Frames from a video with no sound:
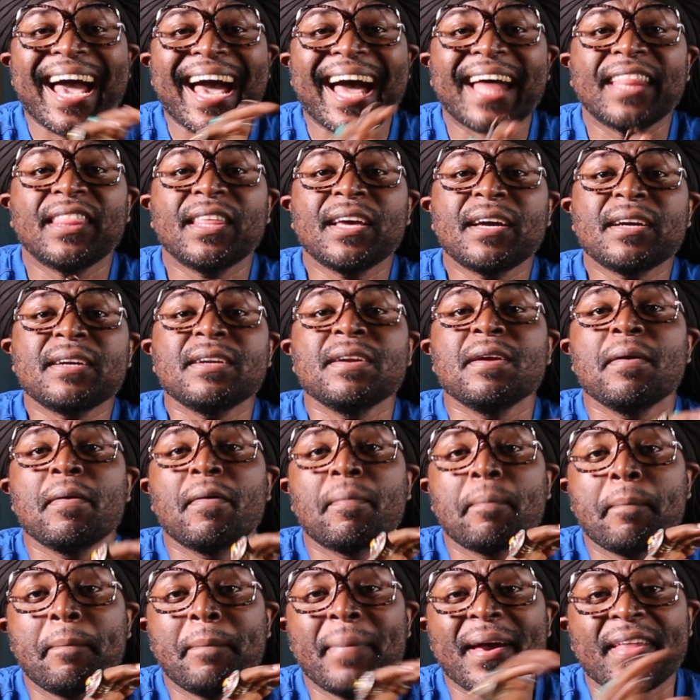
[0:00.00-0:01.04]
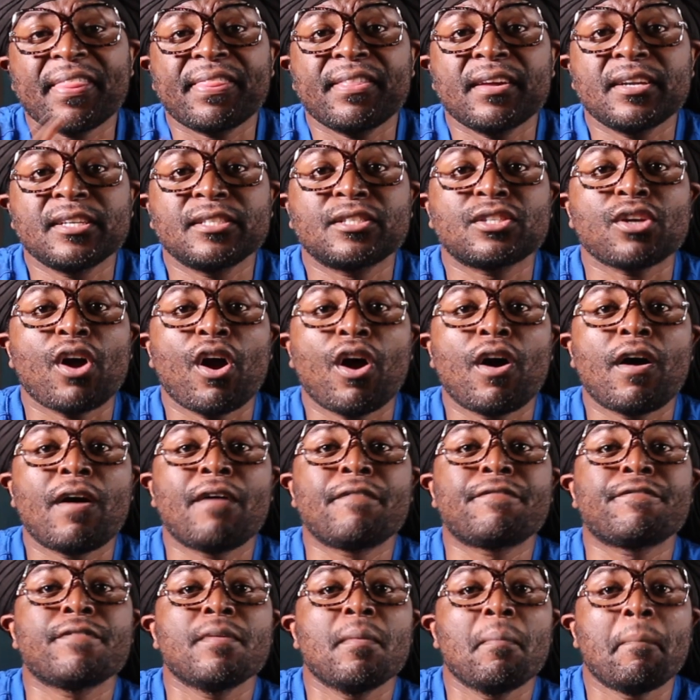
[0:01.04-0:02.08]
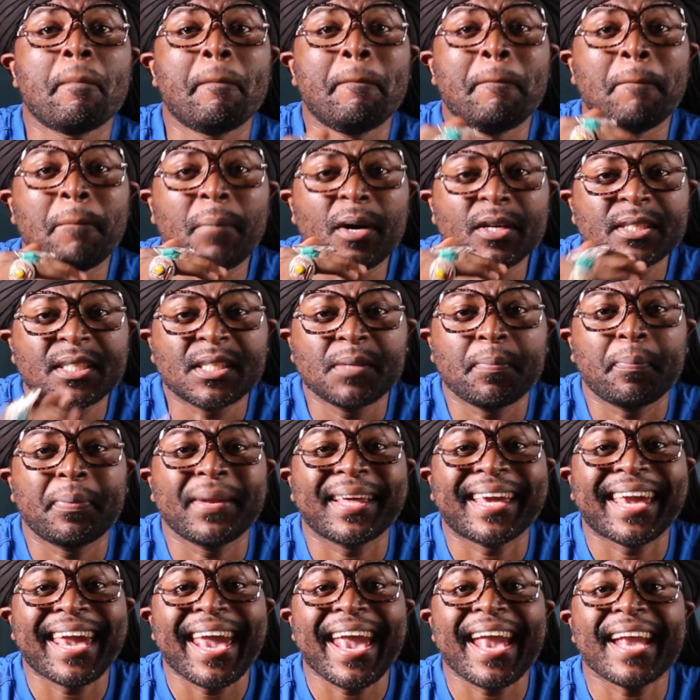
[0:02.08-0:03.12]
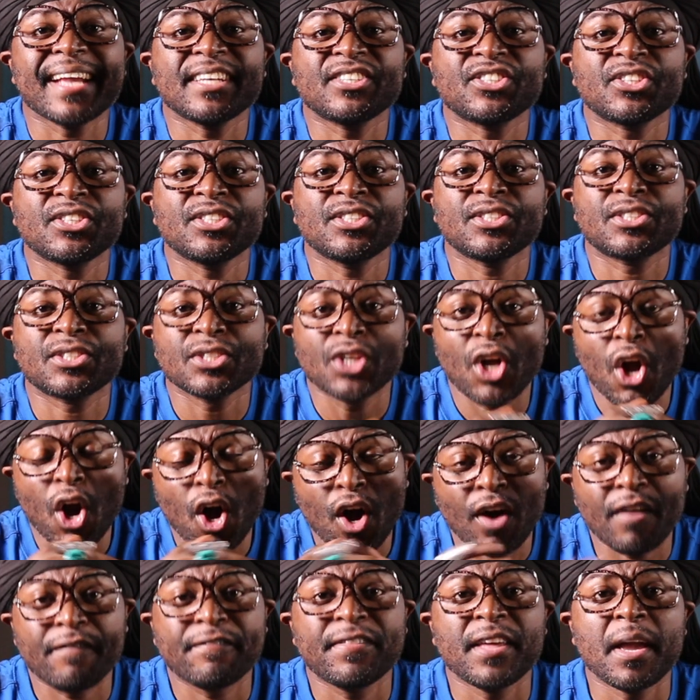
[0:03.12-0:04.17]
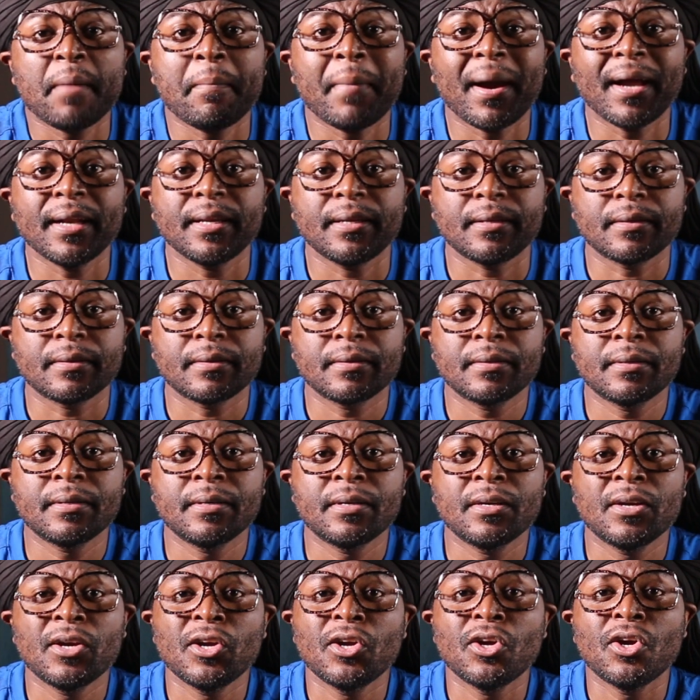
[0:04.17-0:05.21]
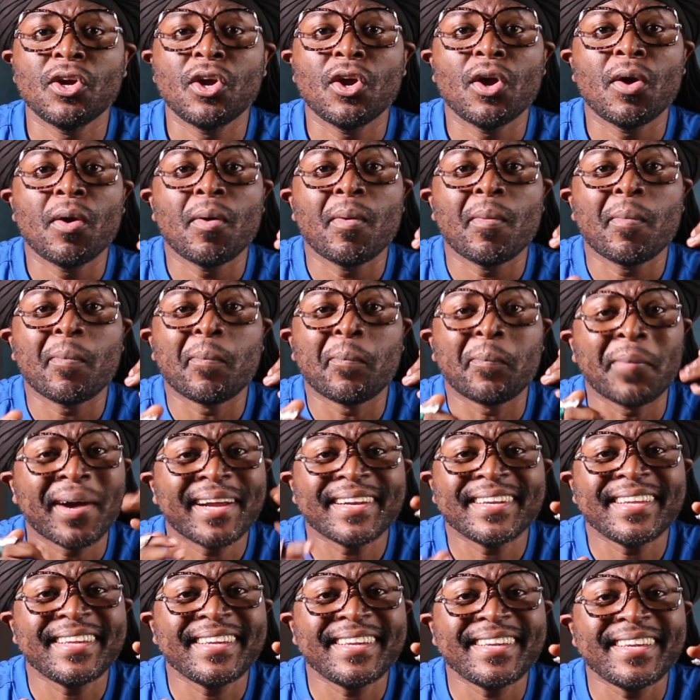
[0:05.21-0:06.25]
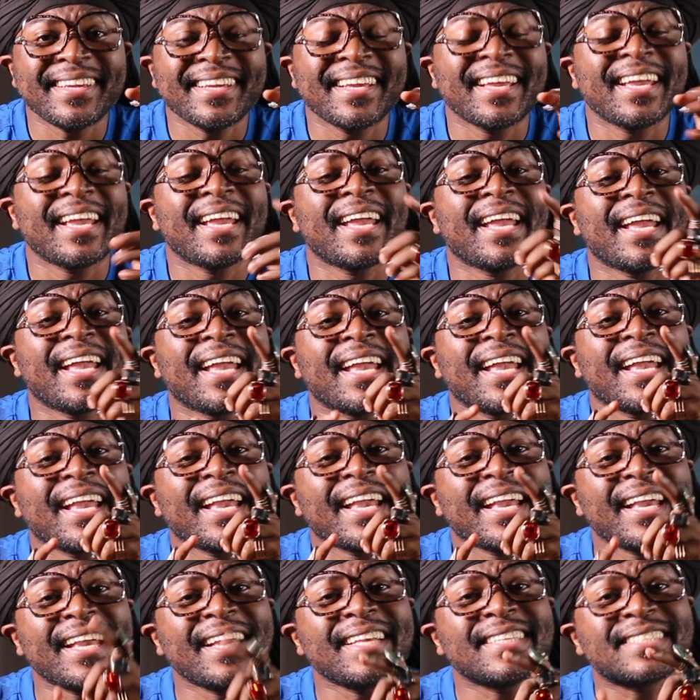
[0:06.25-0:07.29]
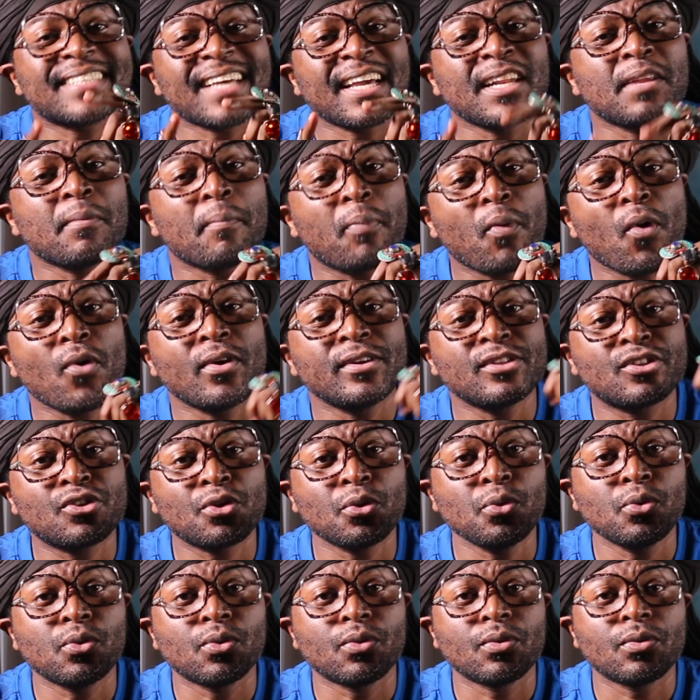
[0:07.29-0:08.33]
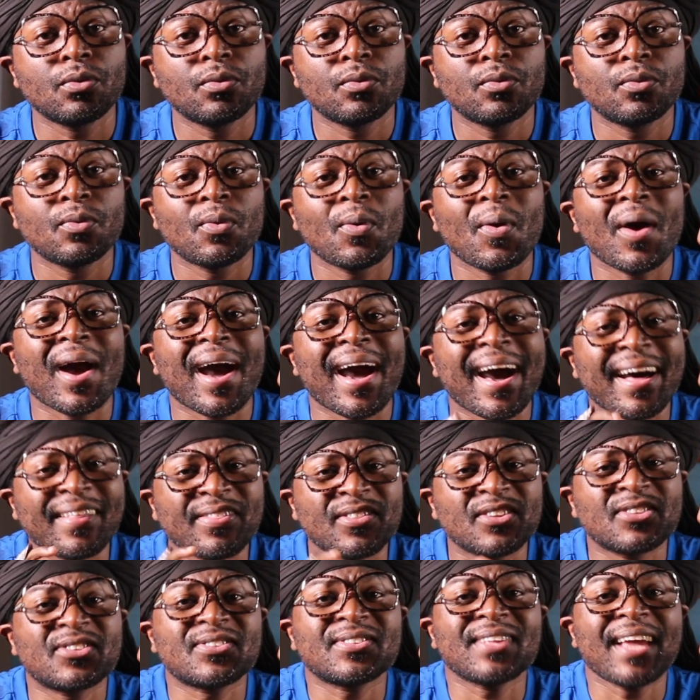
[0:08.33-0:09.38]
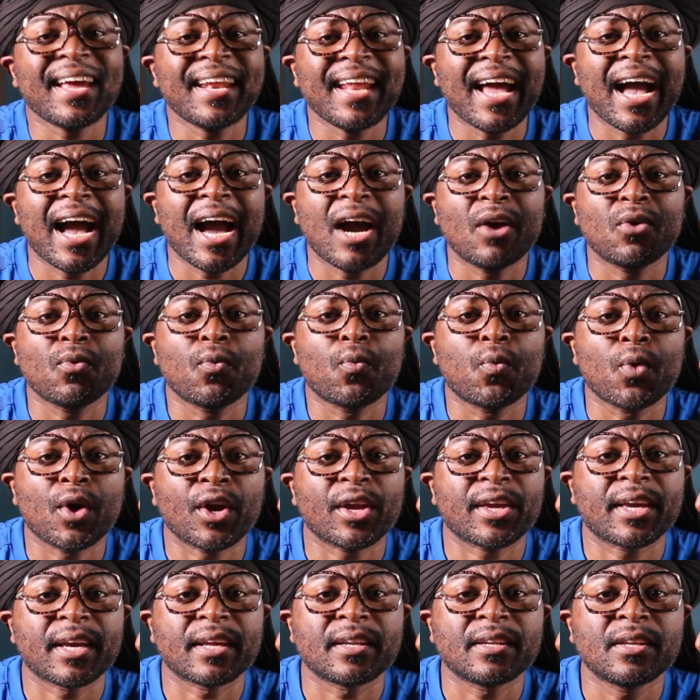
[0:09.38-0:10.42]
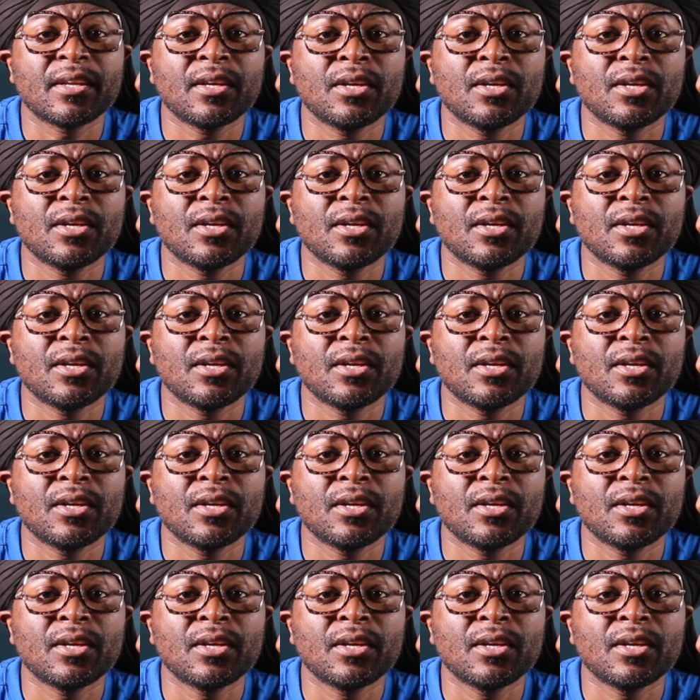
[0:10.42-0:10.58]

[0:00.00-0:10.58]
other methods of multiplications of their money. Money is an important tool. Understand how to work it.